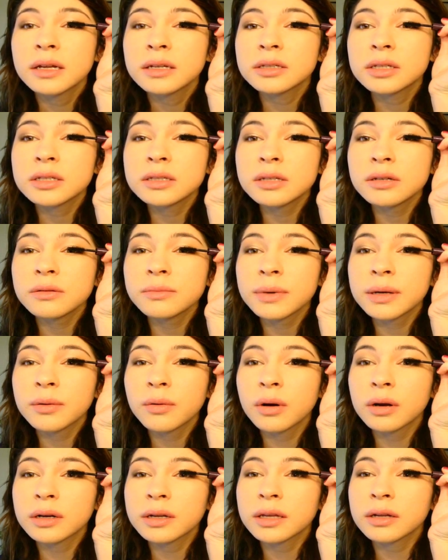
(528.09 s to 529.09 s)
just so my
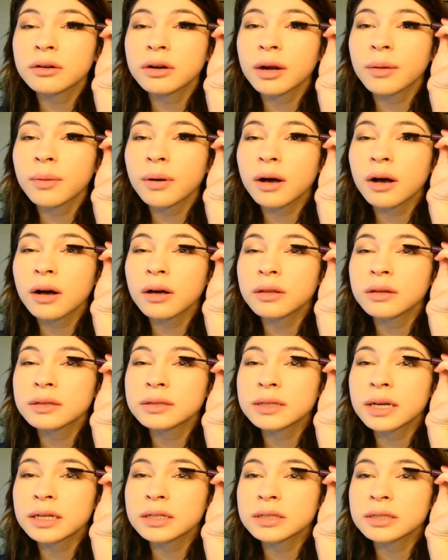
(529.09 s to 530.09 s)
wand can grab all
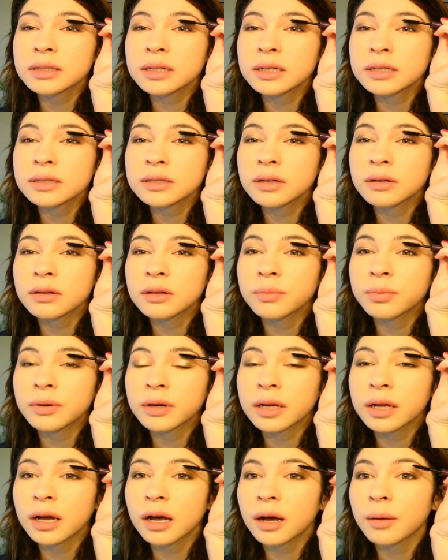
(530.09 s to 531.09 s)
those lashes, and I slowly
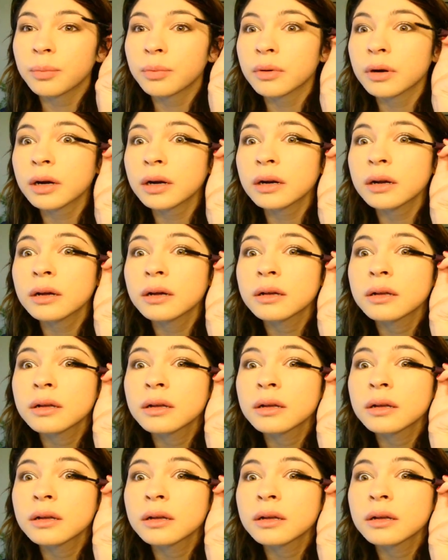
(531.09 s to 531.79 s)
bring it upward.